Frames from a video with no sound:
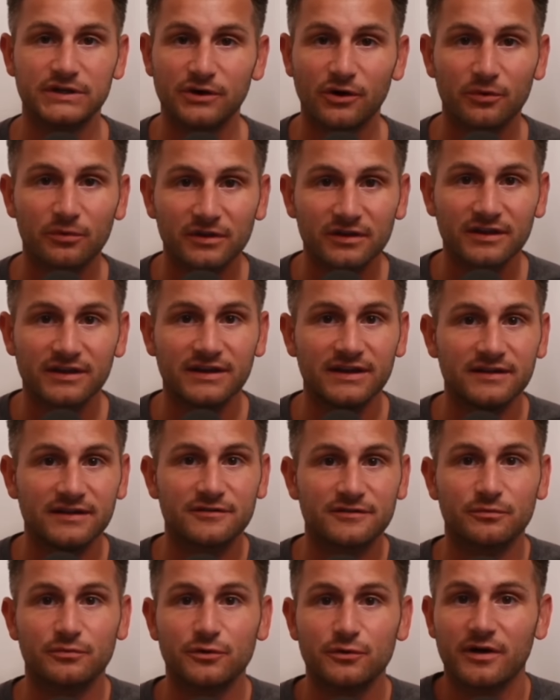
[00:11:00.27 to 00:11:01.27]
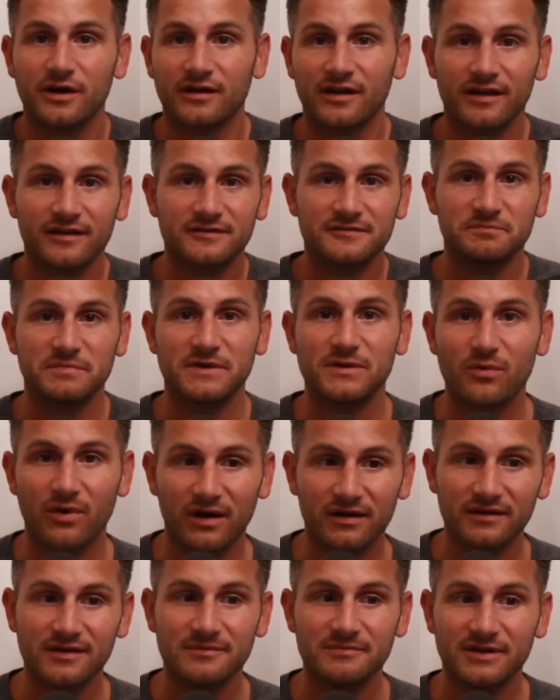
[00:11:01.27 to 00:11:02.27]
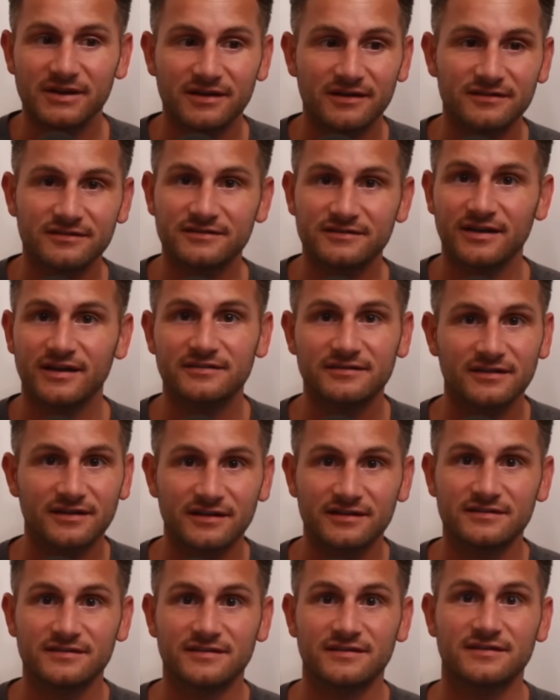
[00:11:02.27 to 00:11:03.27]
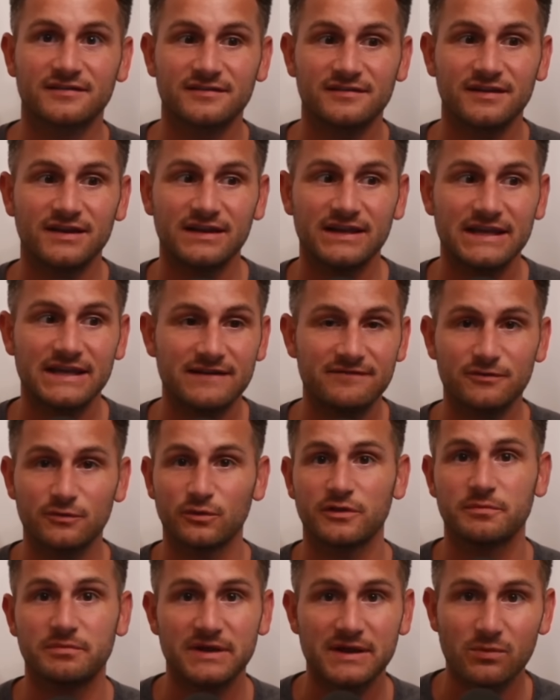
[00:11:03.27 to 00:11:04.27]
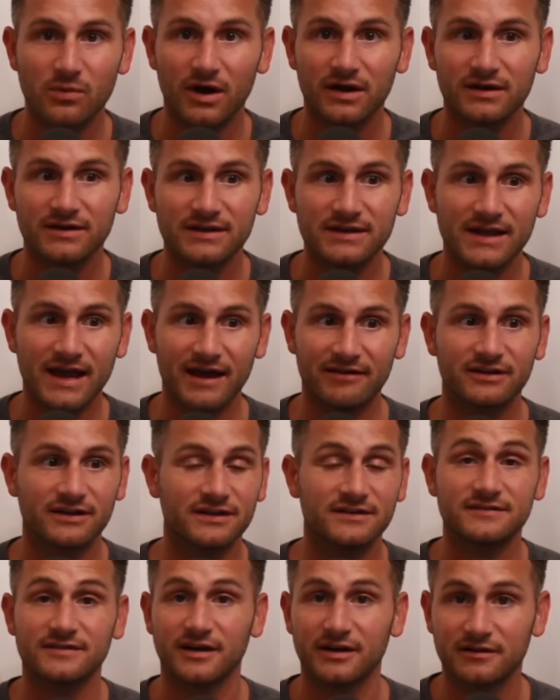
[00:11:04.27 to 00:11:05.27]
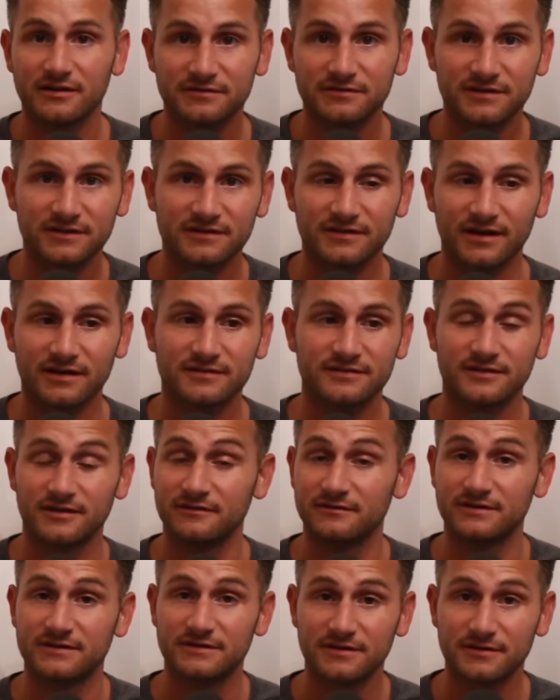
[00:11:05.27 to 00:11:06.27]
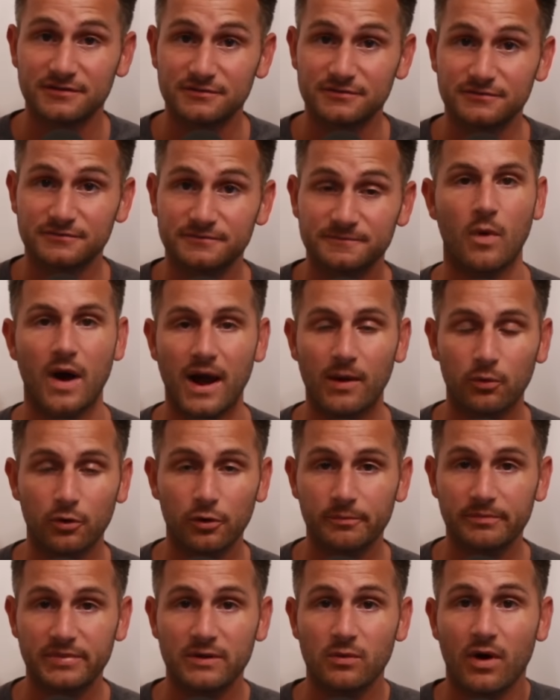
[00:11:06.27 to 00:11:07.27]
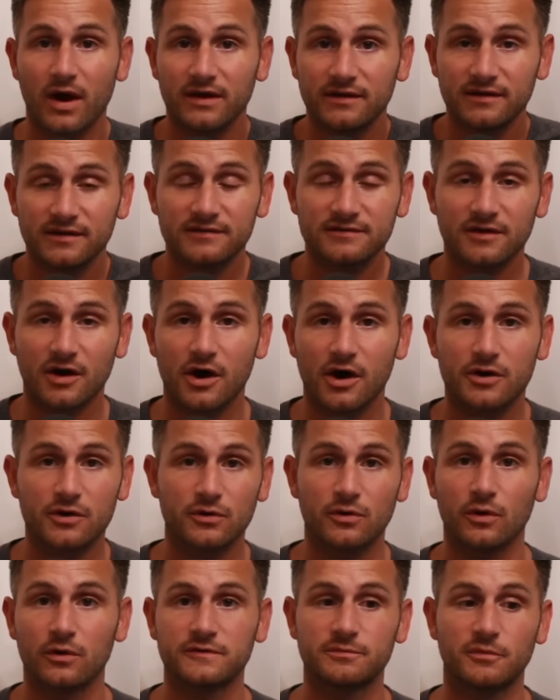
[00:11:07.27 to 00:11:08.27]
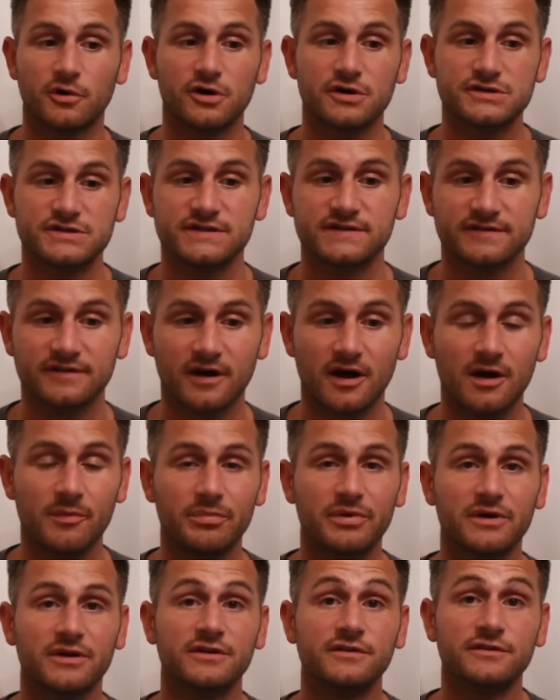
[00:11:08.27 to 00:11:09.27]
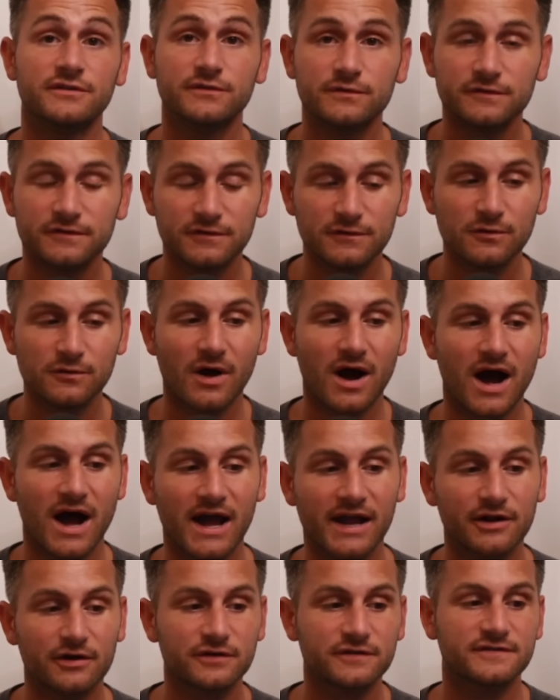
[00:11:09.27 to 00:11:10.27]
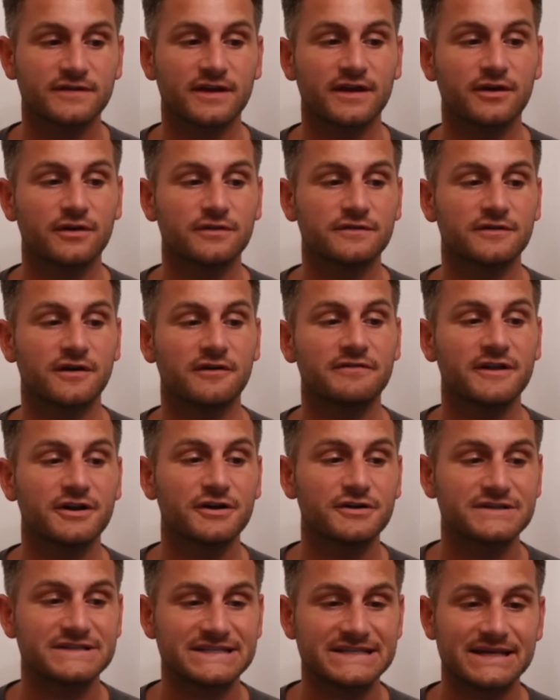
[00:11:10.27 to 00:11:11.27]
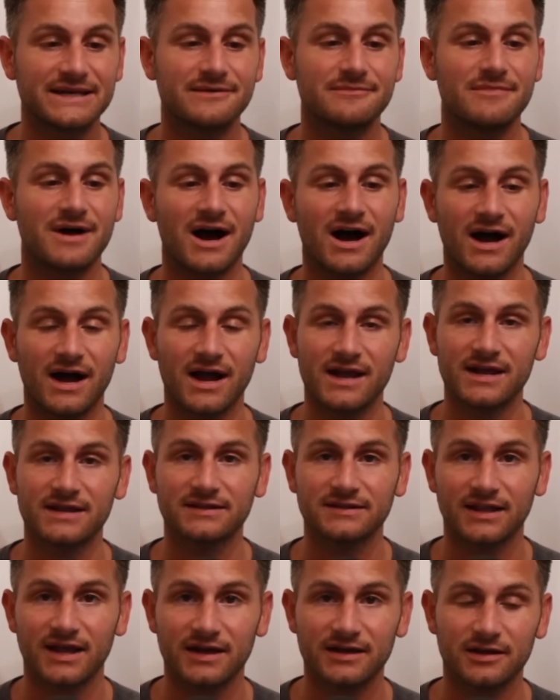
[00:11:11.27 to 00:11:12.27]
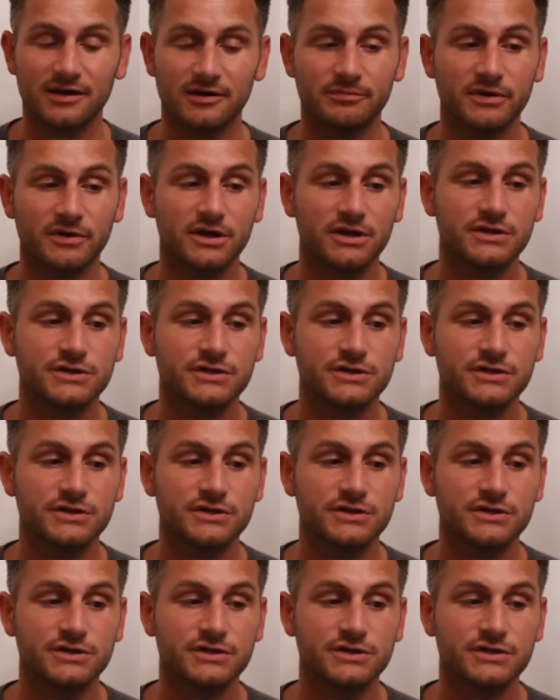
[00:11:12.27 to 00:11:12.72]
you don't really need to root against BYD, because Tesla can succeed even with BYD having a ton of success of its own. Why were BYD's auto gross margins up? Due to higher sales of their DMI lineup,